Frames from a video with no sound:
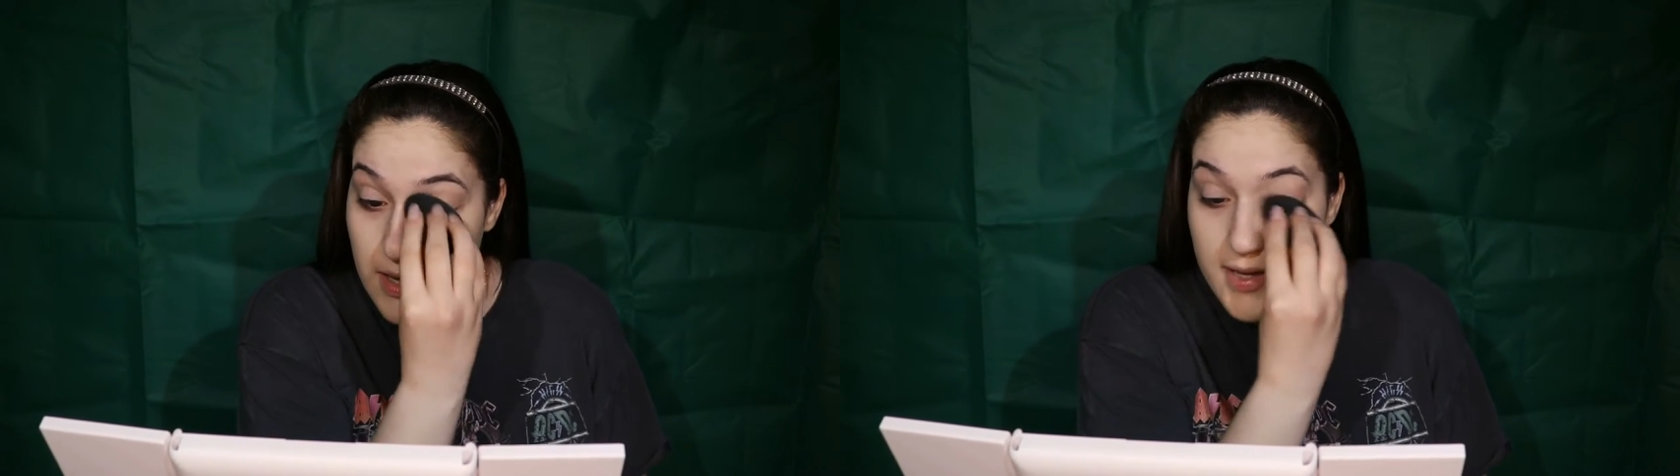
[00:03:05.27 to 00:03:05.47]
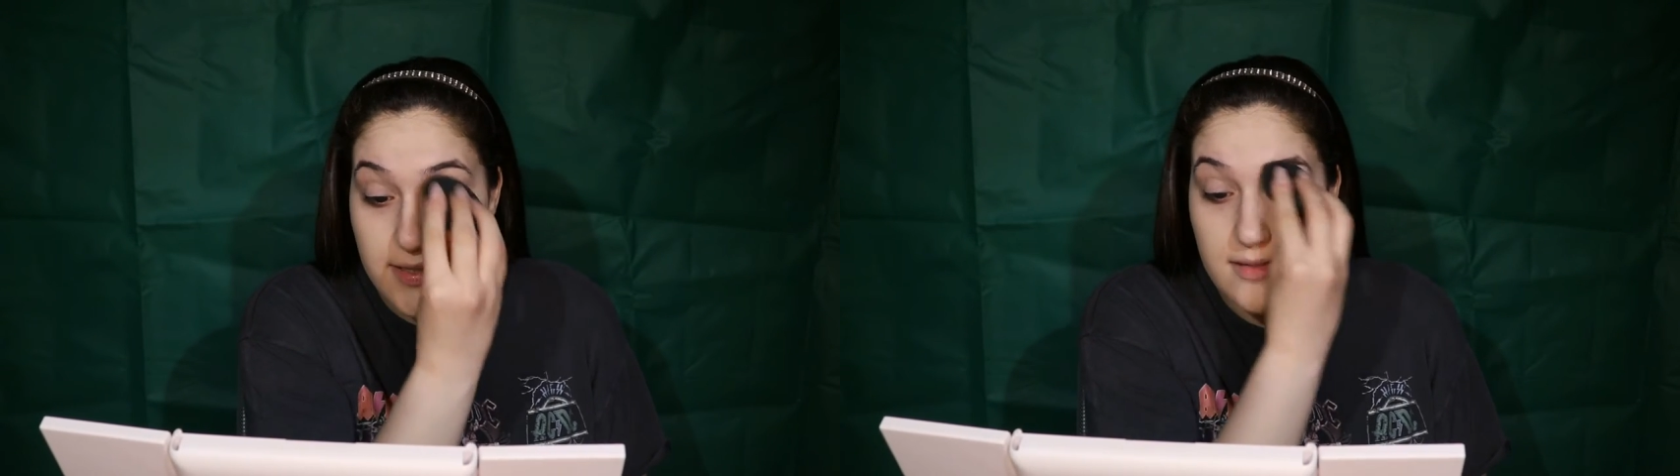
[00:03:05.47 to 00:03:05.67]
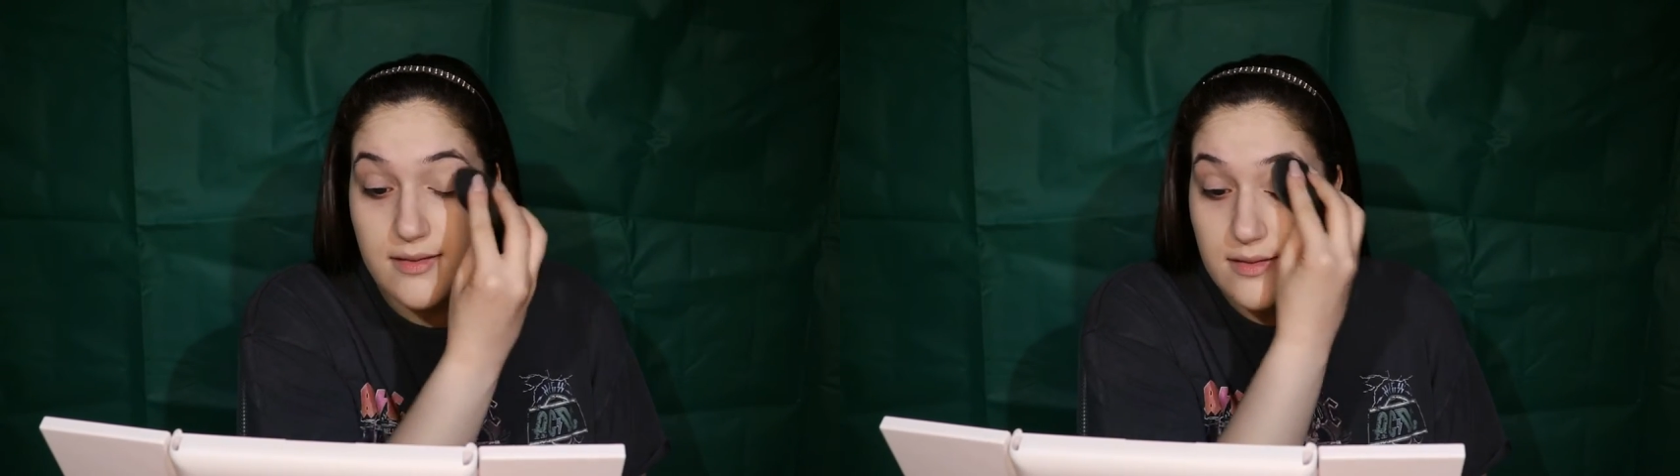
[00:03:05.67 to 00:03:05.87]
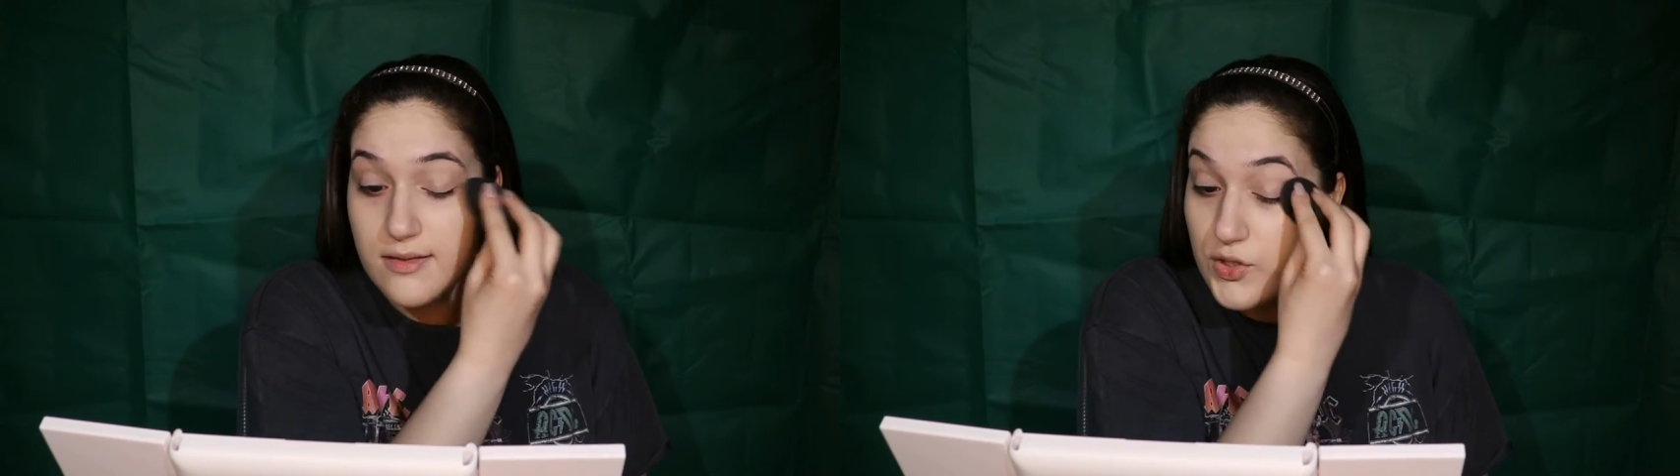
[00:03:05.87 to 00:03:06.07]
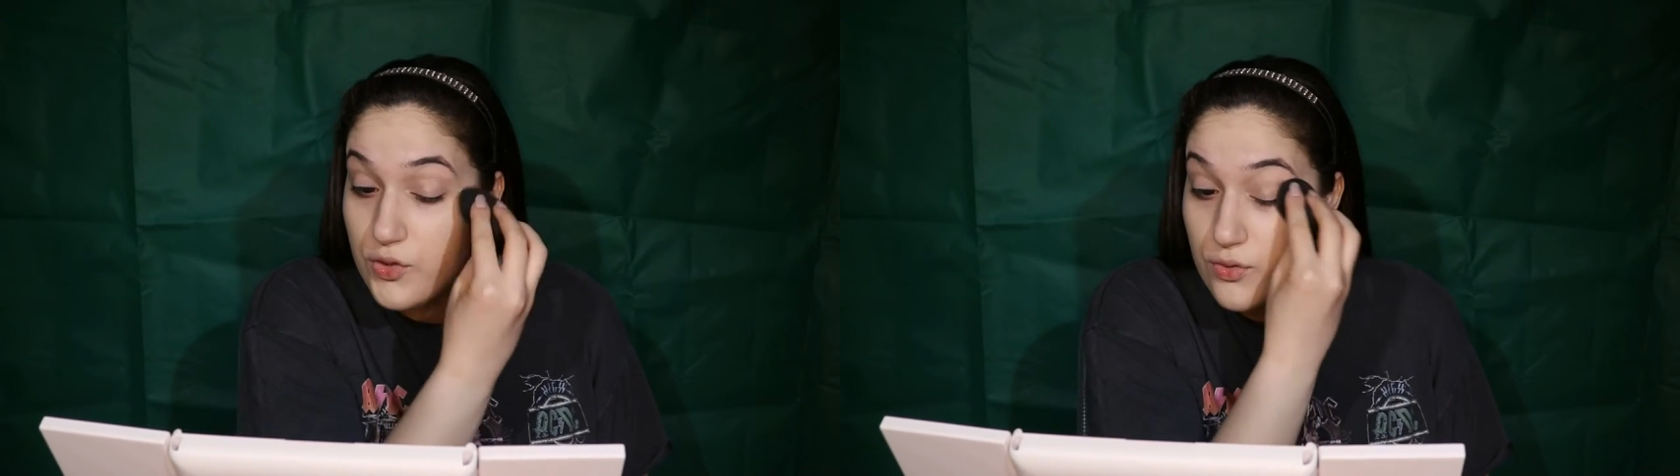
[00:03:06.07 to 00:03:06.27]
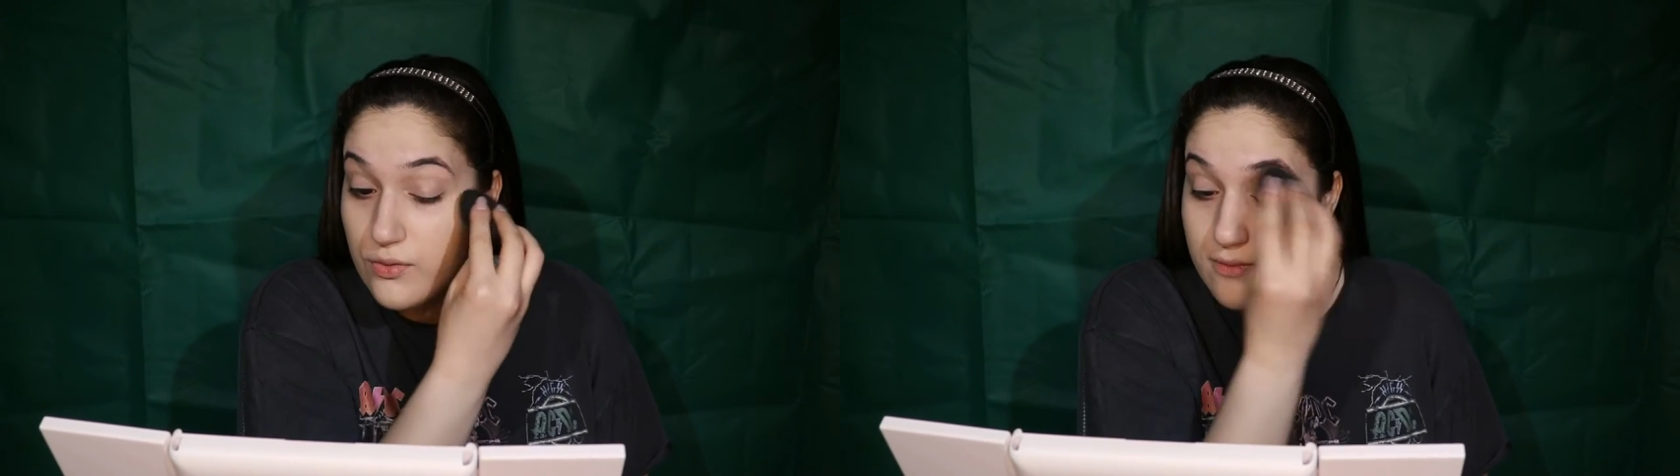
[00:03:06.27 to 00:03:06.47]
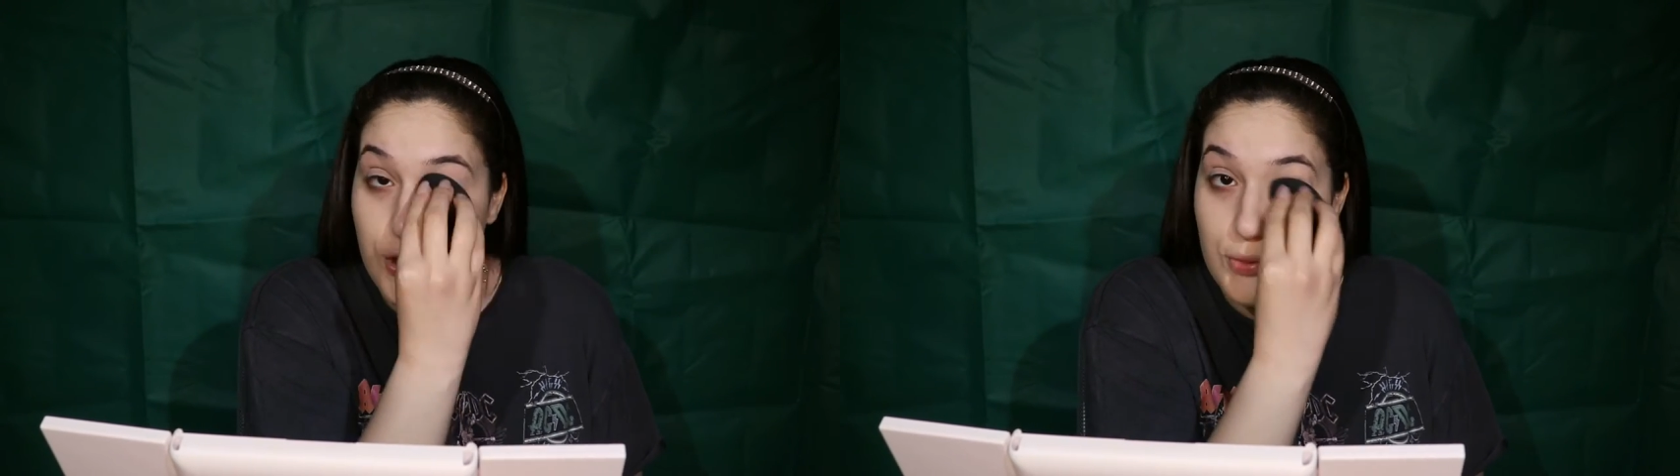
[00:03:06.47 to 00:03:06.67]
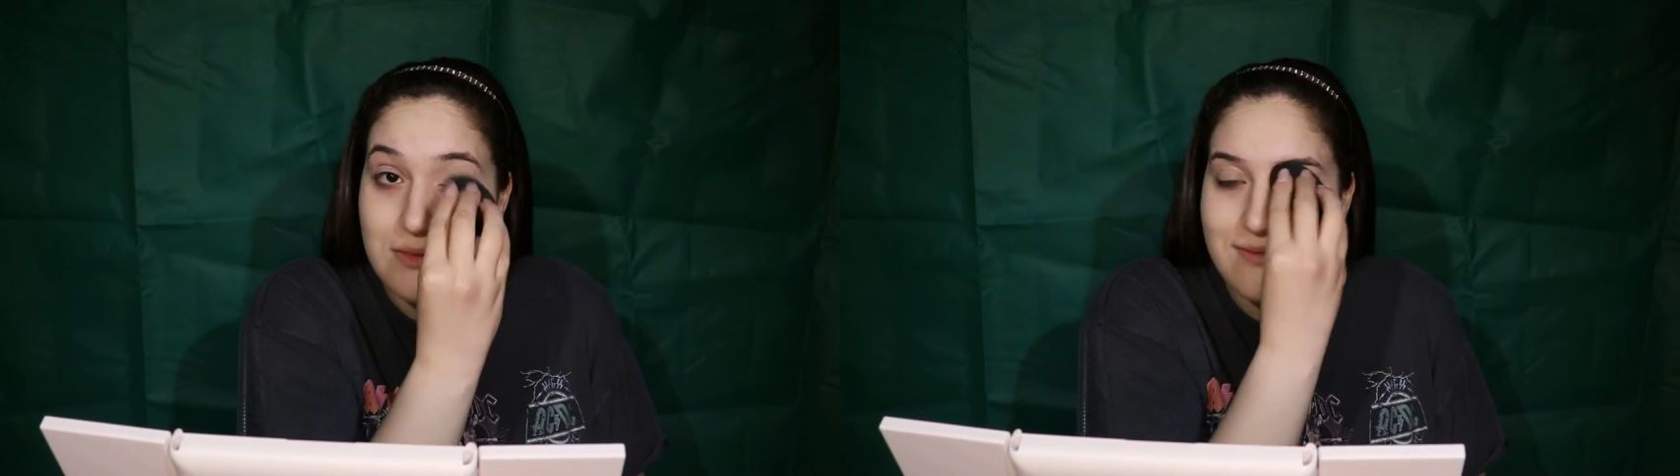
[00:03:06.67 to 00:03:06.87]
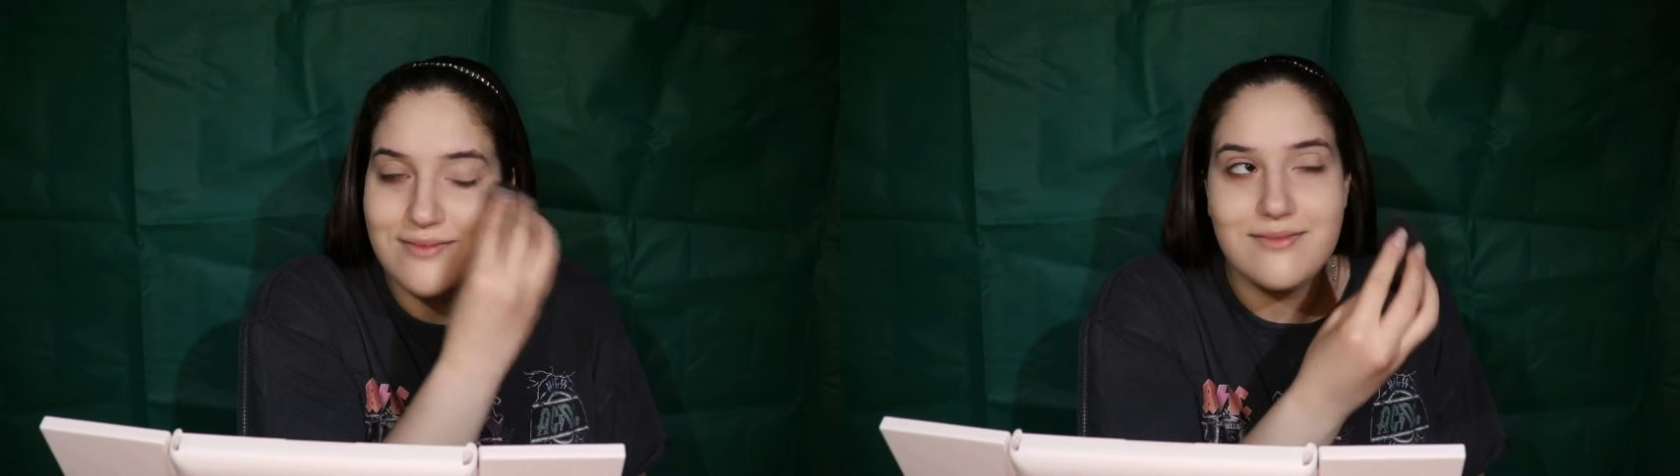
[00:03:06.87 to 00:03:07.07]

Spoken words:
as you do.